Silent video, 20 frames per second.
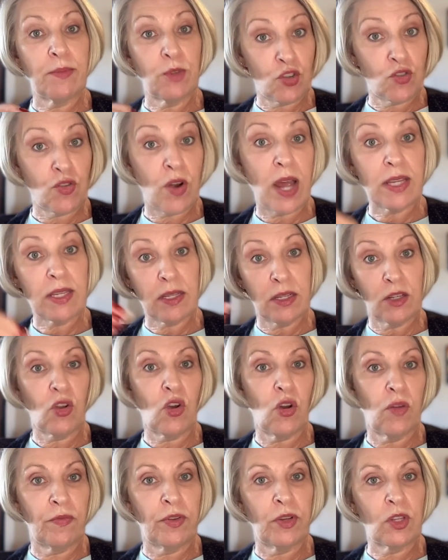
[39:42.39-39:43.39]
trust and
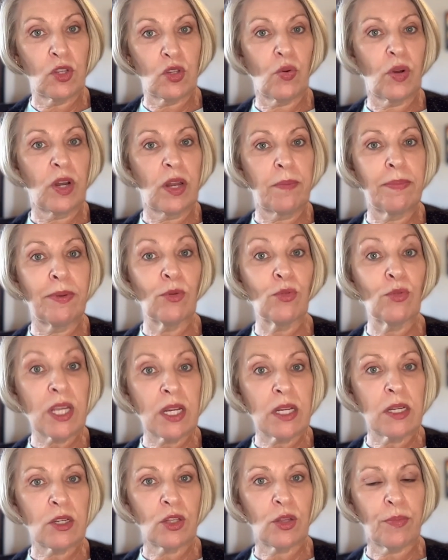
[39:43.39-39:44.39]
confidence already built
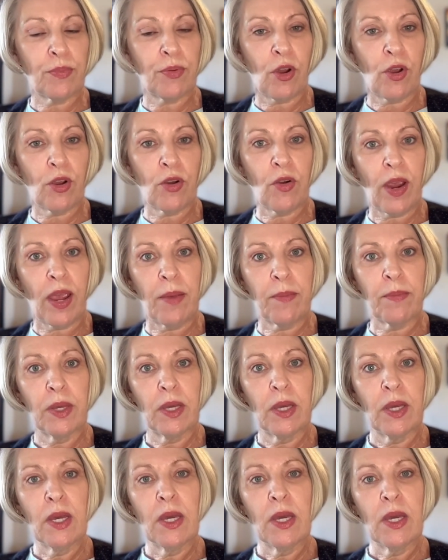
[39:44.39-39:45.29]
into the program.